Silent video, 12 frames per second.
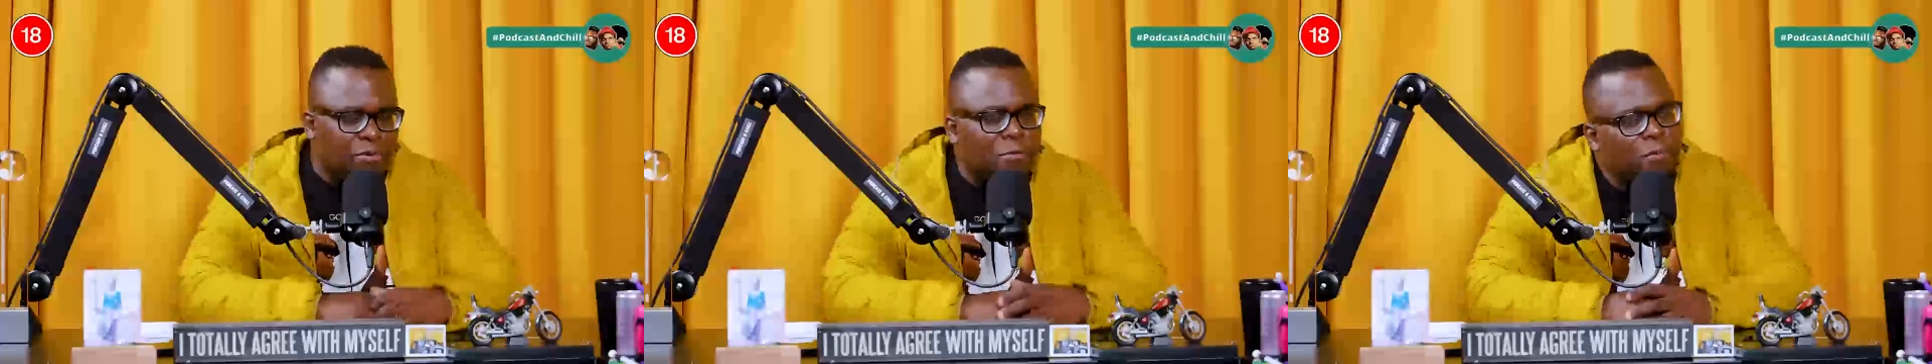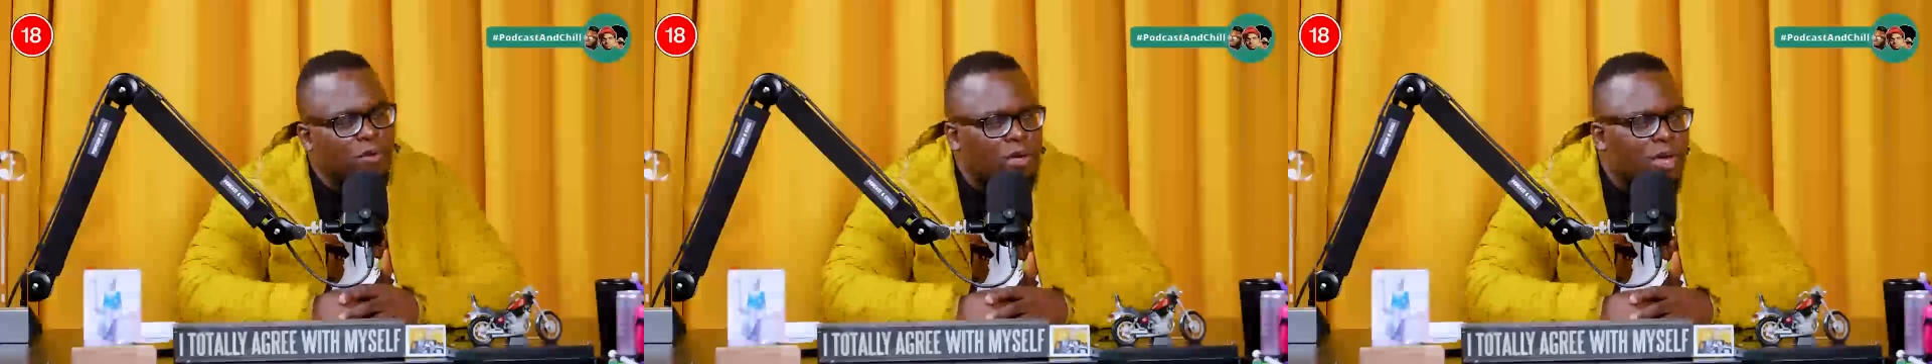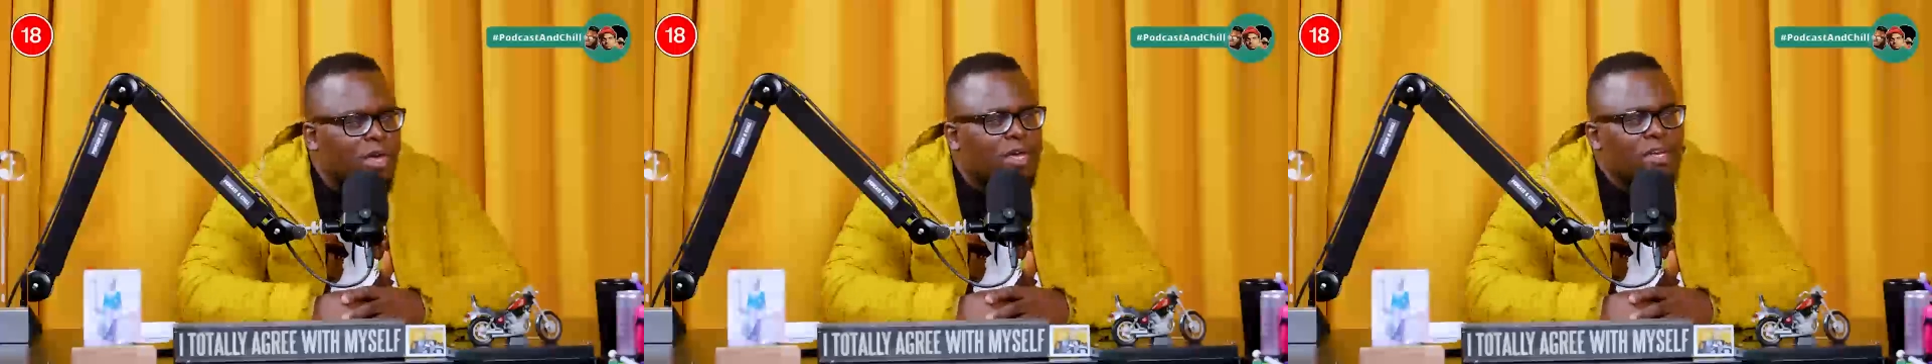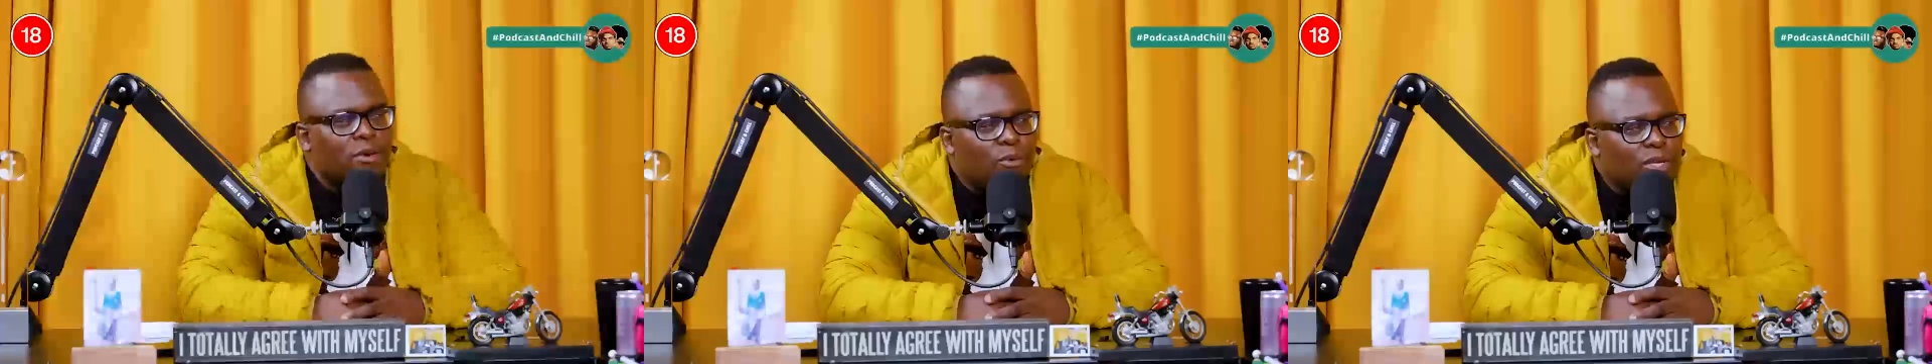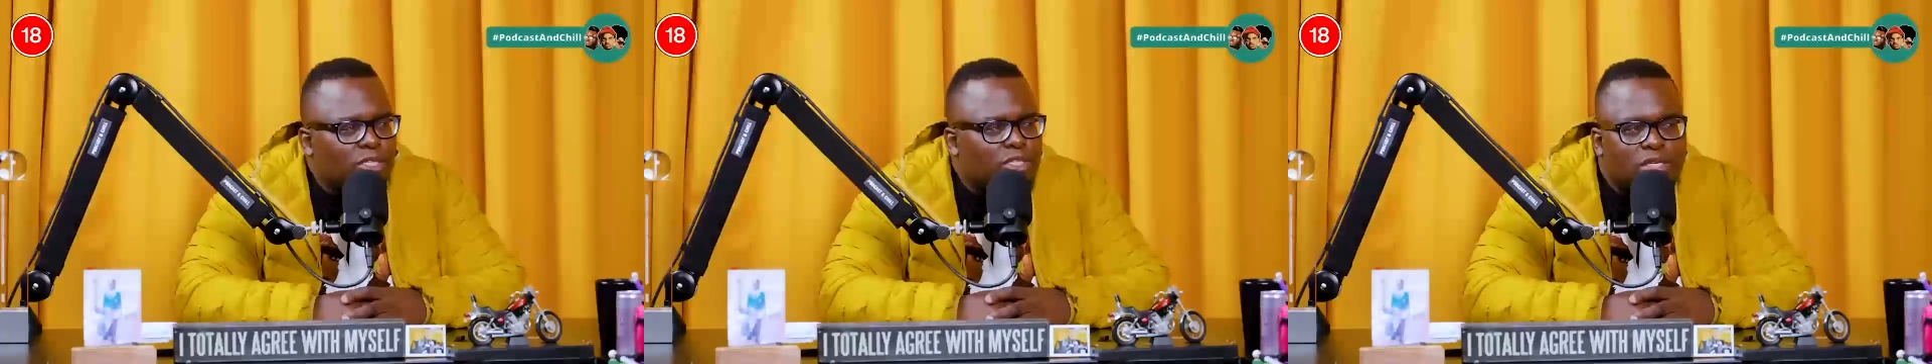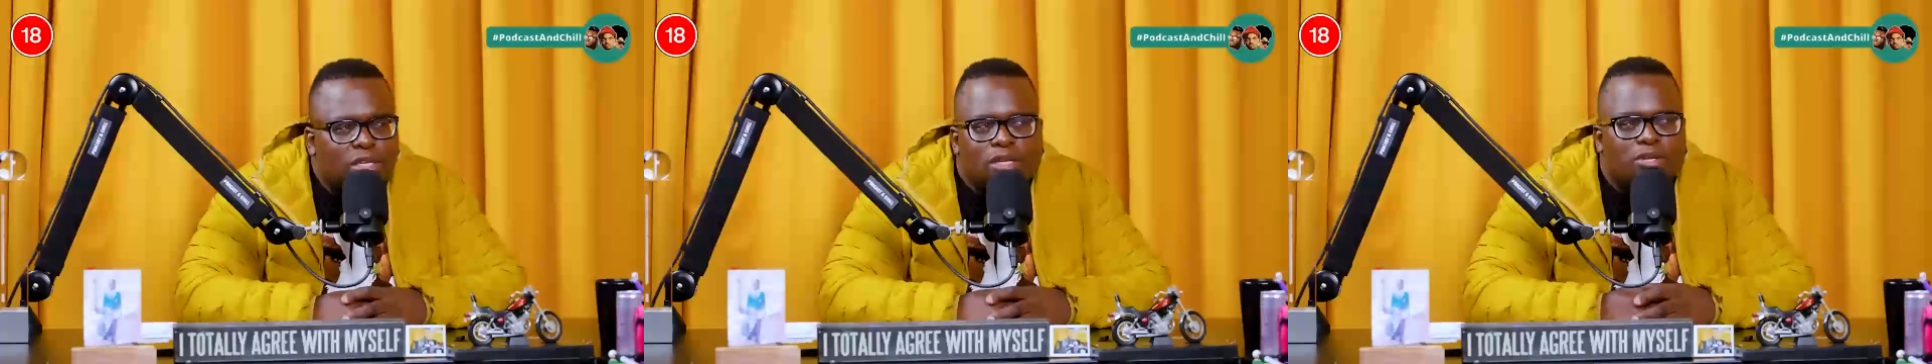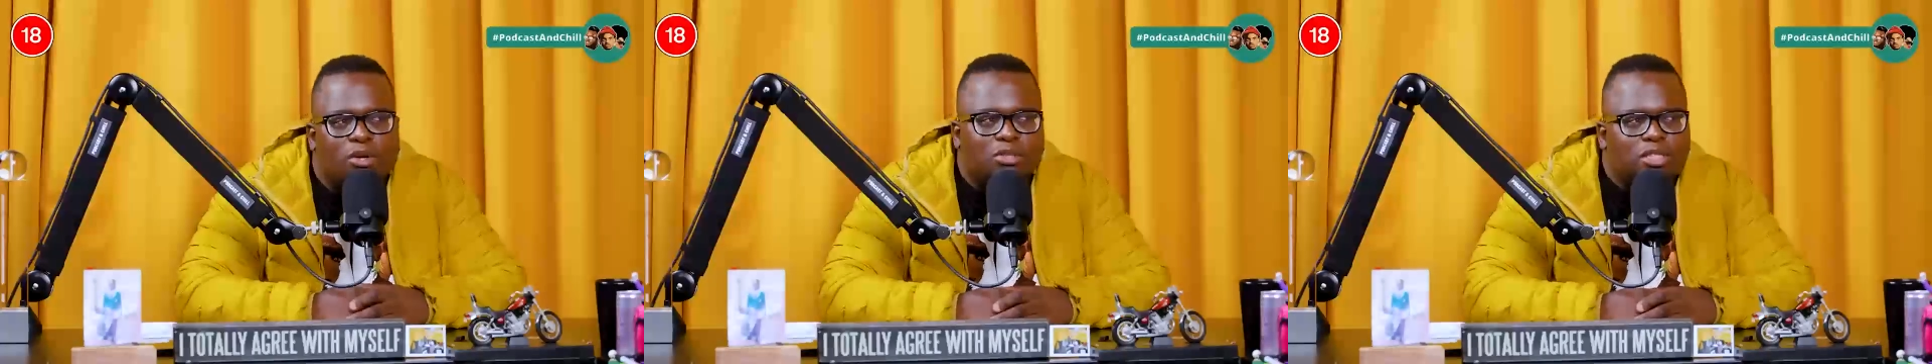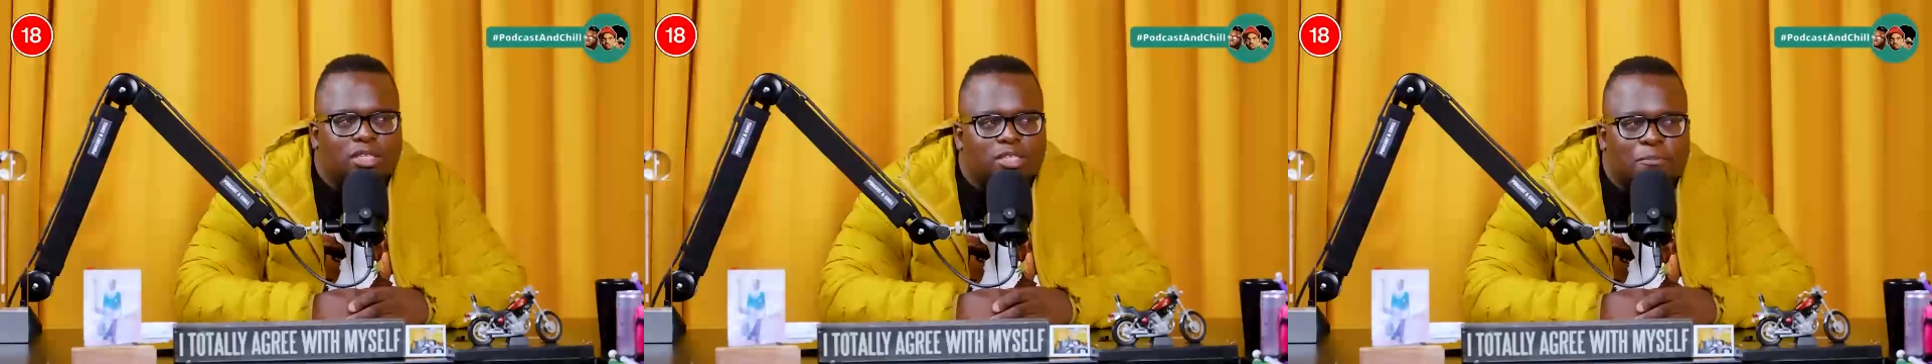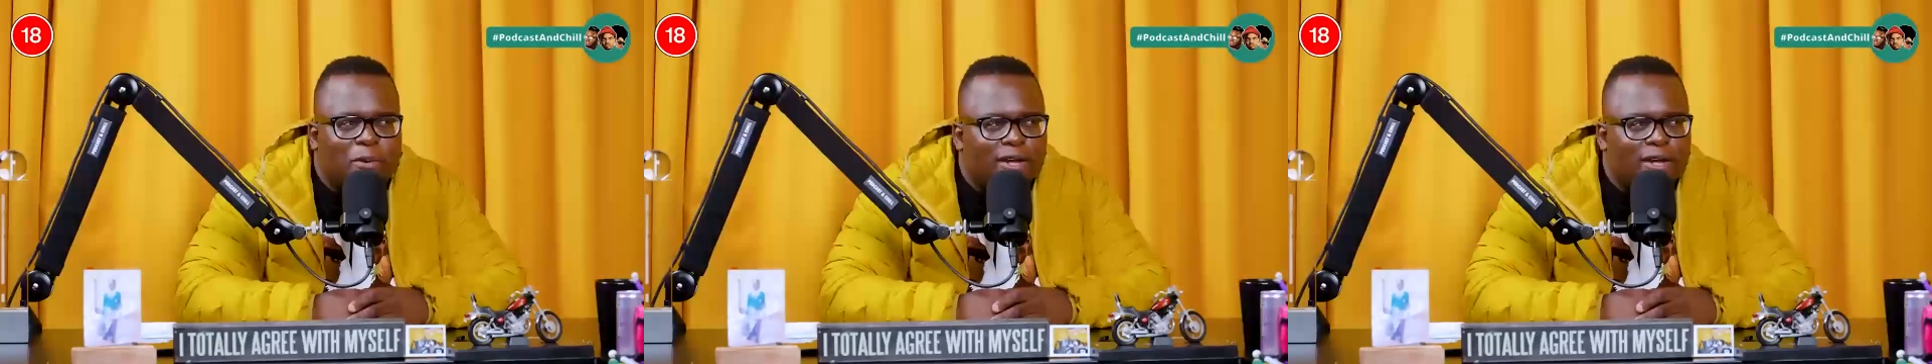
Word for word: people in a week's notice.